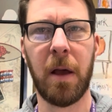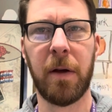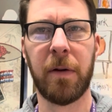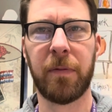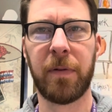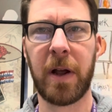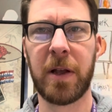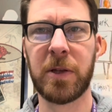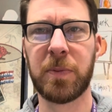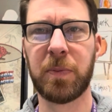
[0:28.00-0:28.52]

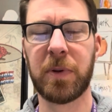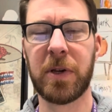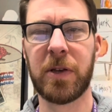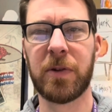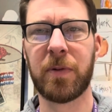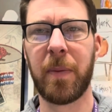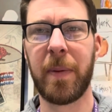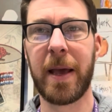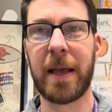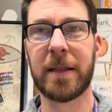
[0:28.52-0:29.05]
Friends, please
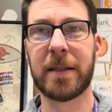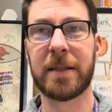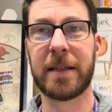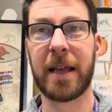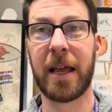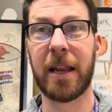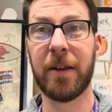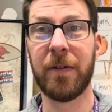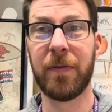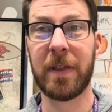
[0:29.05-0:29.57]
remain
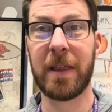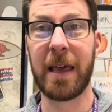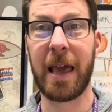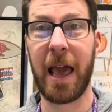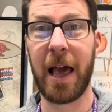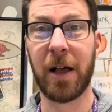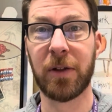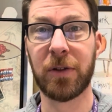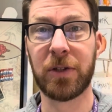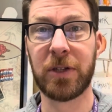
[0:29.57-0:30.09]
standing for the
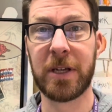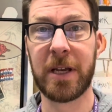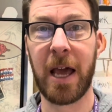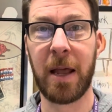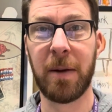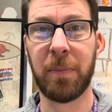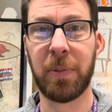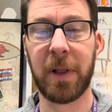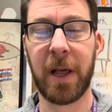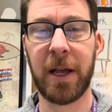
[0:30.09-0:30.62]

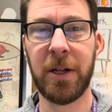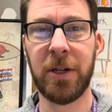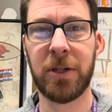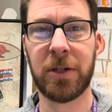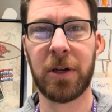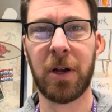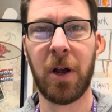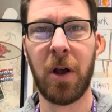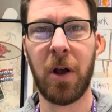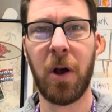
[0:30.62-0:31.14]
LGN pledge.
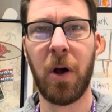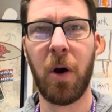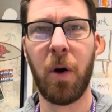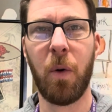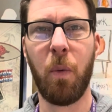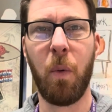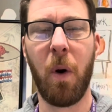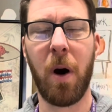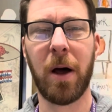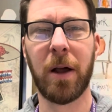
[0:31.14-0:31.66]

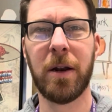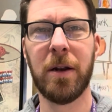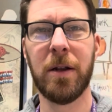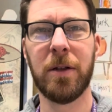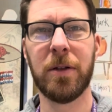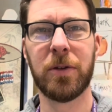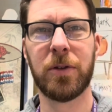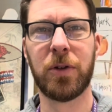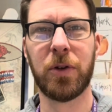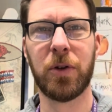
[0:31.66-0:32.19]
One,
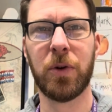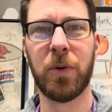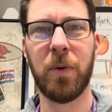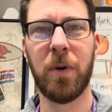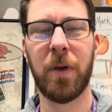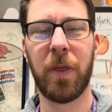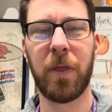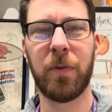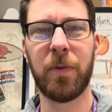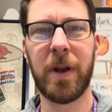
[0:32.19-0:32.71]
two,
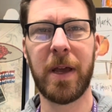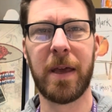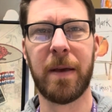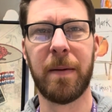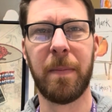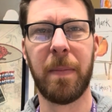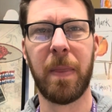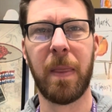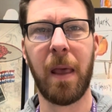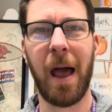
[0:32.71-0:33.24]
three.
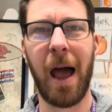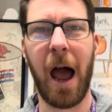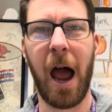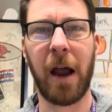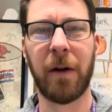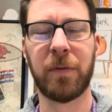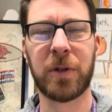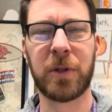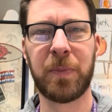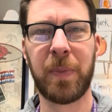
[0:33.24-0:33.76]
I
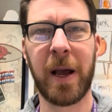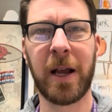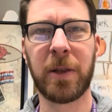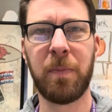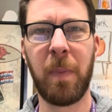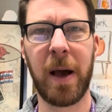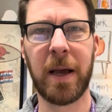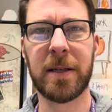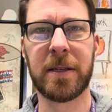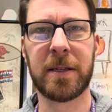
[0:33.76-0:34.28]
respect
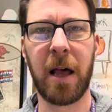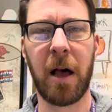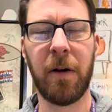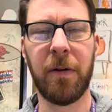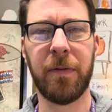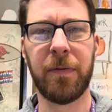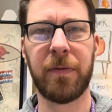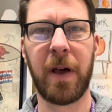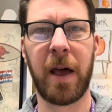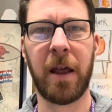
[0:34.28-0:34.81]

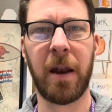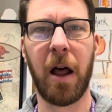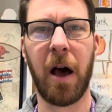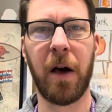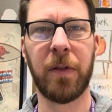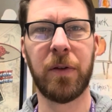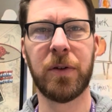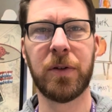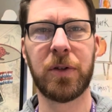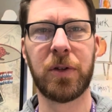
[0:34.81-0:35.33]
myself and
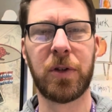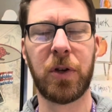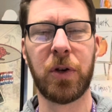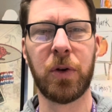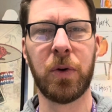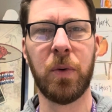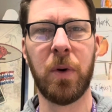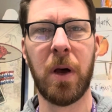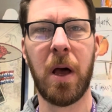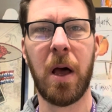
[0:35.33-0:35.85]
others
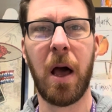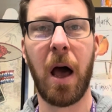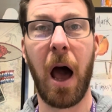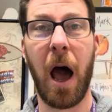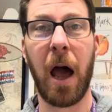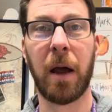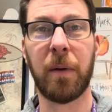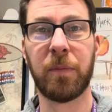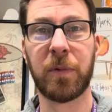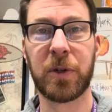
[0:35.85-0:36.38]
too.
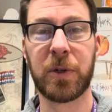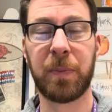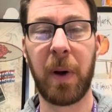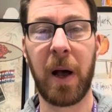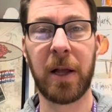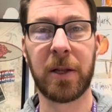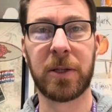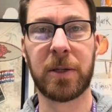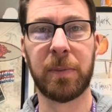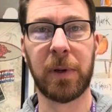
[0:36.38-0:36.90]
I am
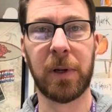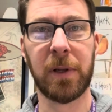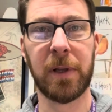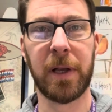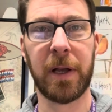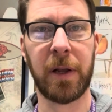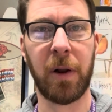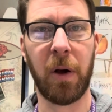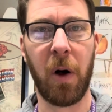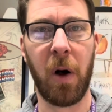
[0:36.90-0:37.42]
responsible
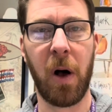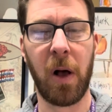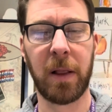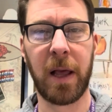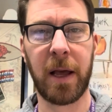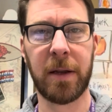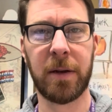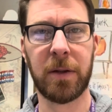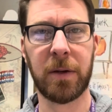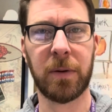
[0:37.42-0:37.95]
in all
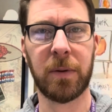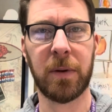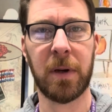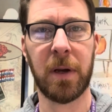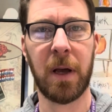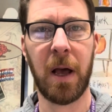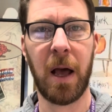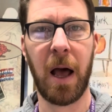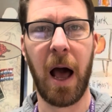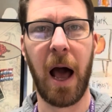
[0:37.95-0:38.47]
I do.
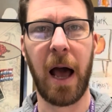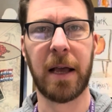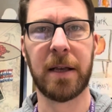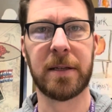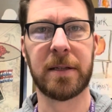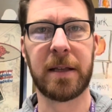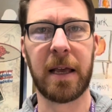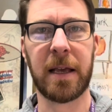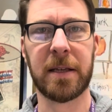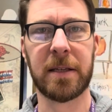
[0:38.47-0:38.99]
I
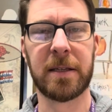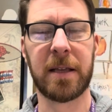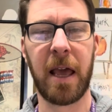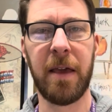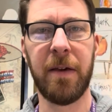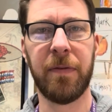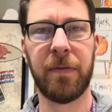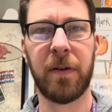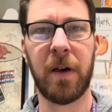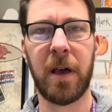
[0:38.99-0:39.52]
stay
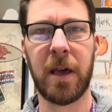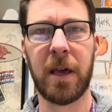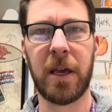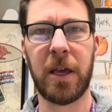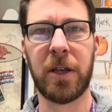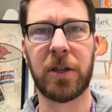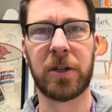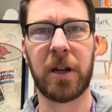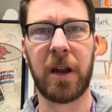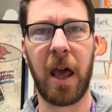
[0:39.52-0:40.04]
safe
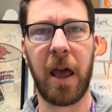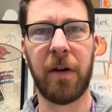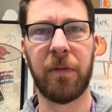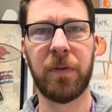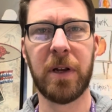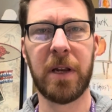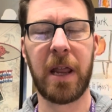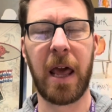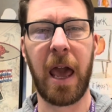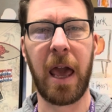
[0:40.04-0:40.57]
each and
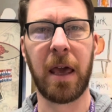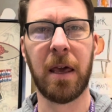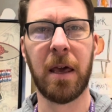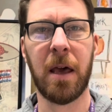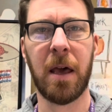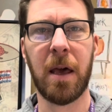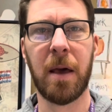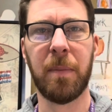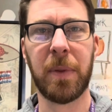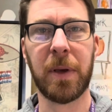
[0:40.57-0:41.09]
every day
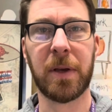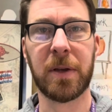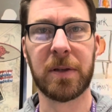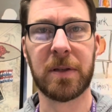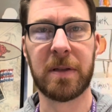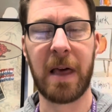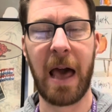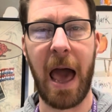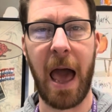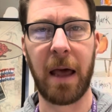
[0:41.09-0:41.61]
because
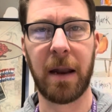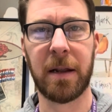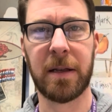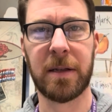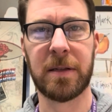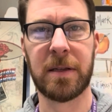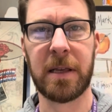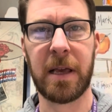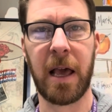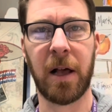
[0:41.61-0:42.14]
that
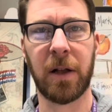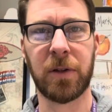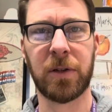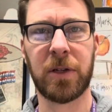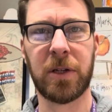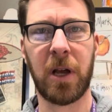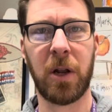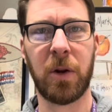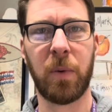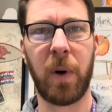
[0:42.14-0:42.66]
is the
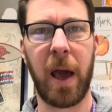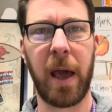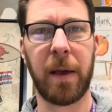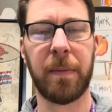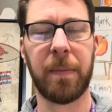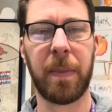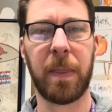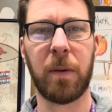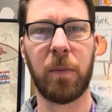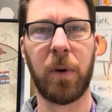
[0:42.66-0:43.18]
LGN way.
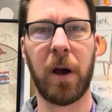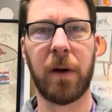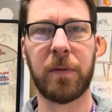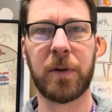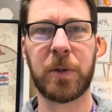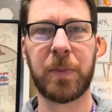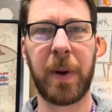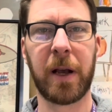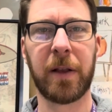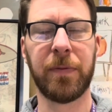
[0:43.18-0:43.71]
We are
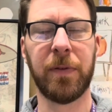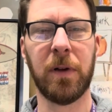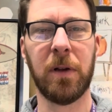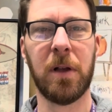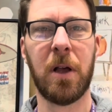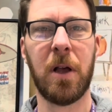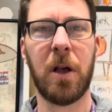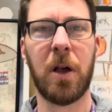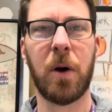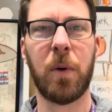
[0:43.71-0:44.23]
respectful,
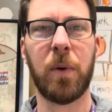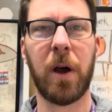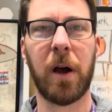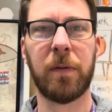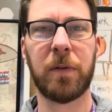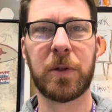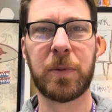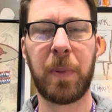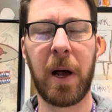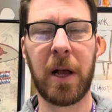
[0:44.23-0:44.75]
we are
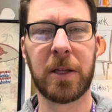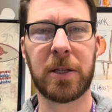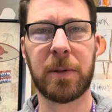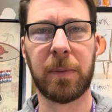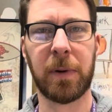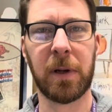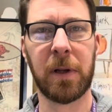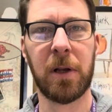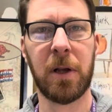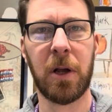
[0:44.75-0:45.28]

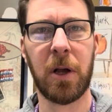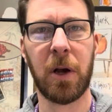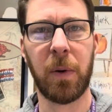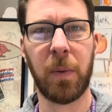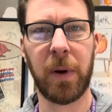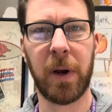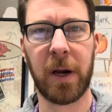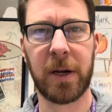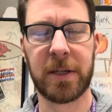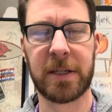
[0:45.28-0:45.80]
responsible,
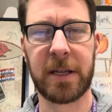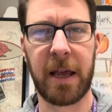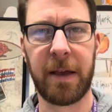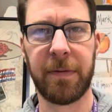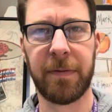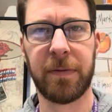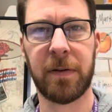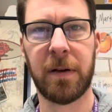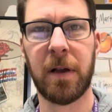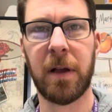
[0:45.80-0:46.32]
we are
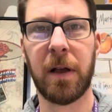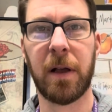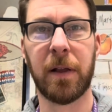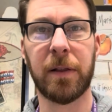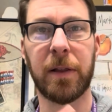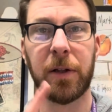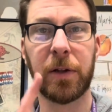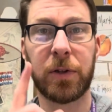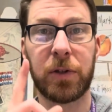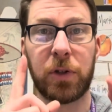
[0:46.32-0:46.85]
safe.
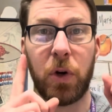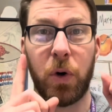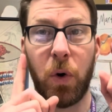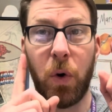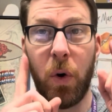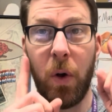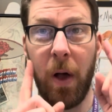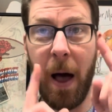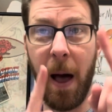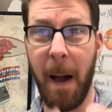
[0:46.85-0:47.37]
Little
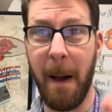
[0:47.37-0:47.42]
school,